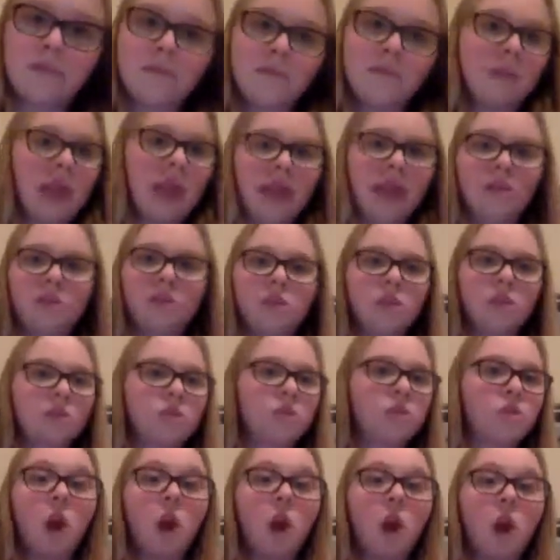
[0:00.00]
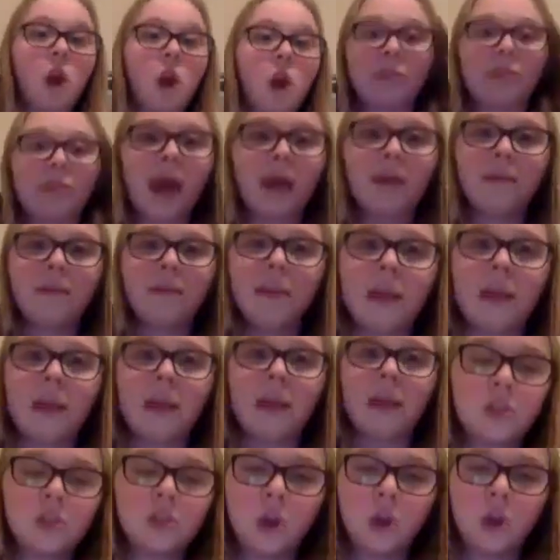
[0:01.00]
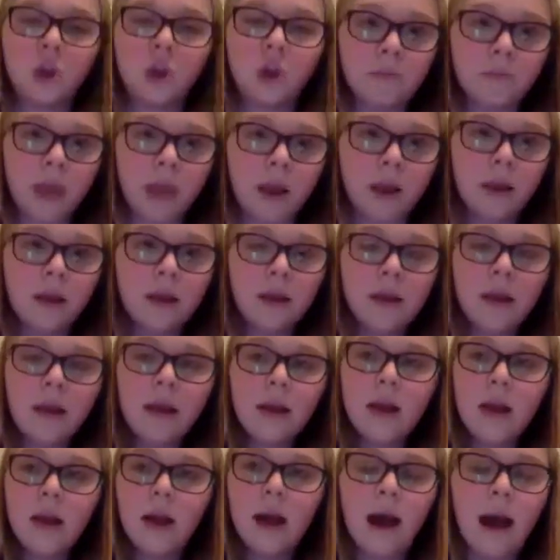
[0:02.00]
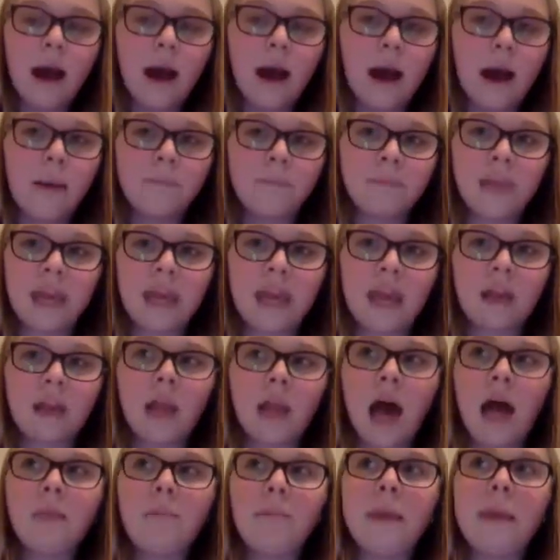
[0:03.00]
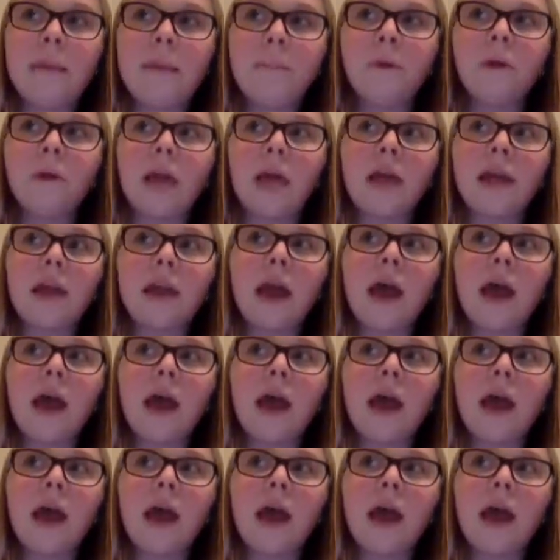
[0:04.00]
And just start with that and just go from there. And a lot of people like,